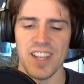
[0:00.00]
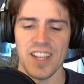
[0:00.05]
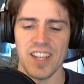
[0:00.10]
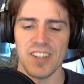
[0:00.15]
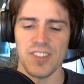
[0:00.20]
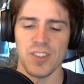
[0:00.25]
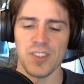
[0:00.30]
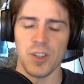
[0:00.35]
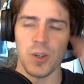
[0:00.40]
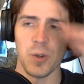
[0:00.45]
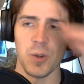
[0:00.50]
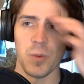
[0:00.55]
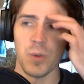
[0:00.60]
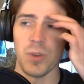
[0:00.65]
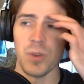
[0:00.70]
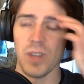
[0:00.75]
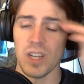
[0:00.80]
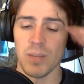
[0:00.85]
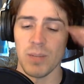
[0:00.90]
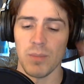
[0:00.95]
and so
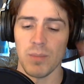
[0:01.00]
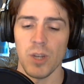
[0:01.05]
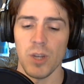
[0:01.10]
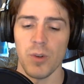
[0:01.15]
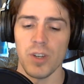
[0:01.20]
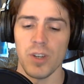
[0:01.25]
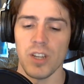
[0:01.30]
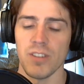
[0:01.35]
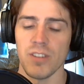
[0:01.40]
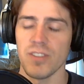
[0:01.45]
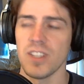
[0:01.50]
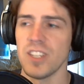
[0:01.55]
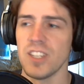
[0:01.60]
when you get him low enough,